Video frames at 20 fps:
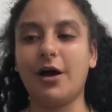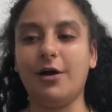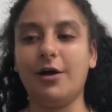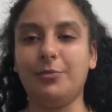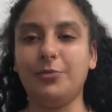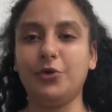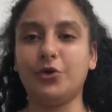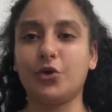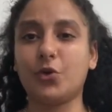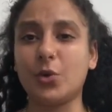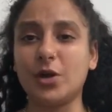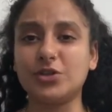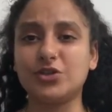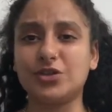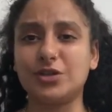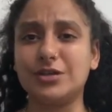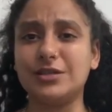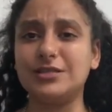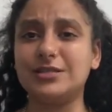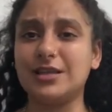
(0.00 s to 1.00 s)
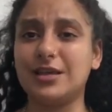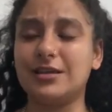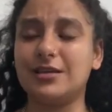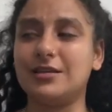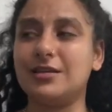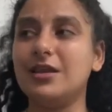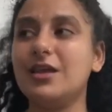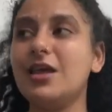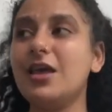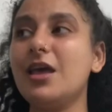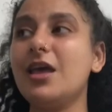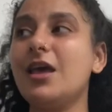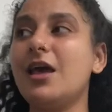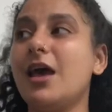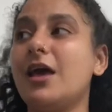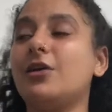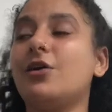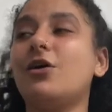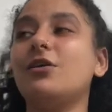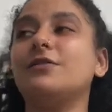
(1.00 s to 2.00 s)
your questions and
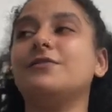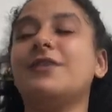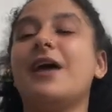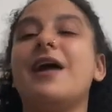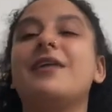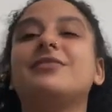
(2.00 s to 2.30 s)
all of that.